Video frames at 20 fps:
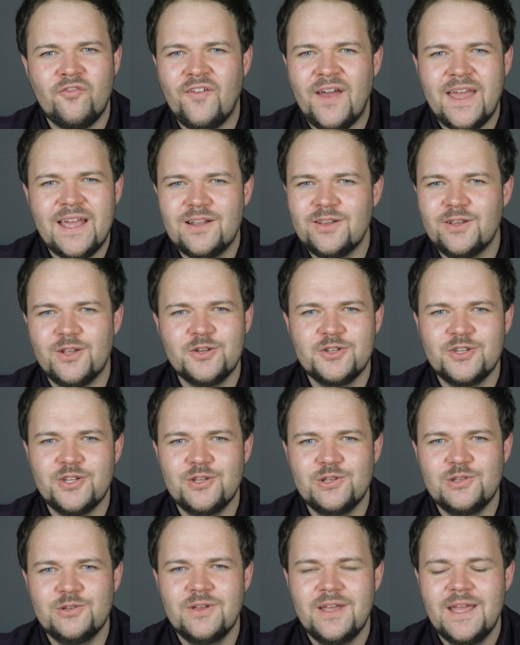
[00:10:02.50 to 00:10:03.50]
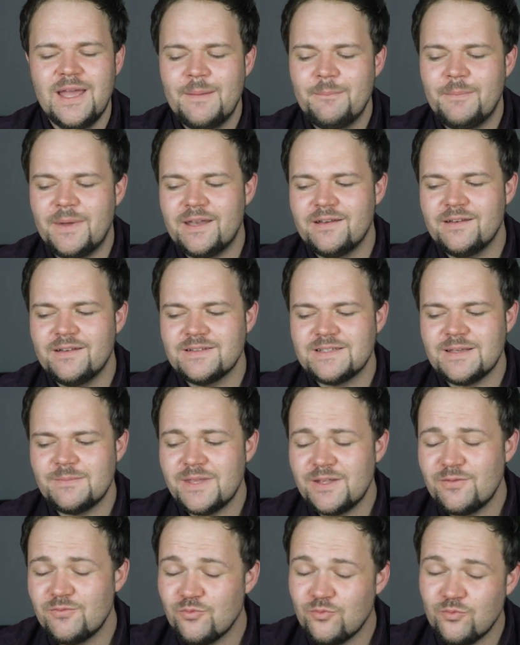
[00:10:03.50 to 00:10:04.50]
fail on you, but
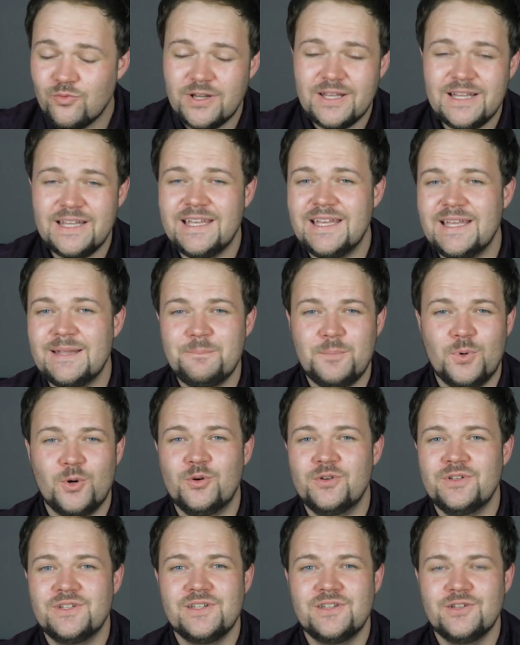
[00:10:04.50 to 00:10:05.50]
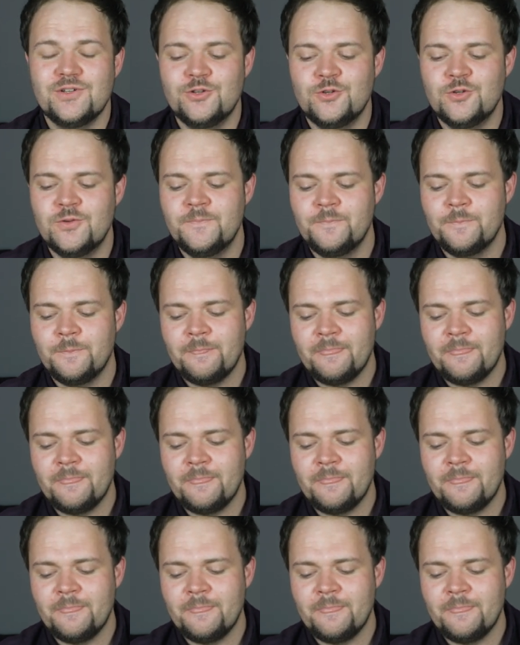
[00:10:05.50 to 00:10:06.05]
something really important to do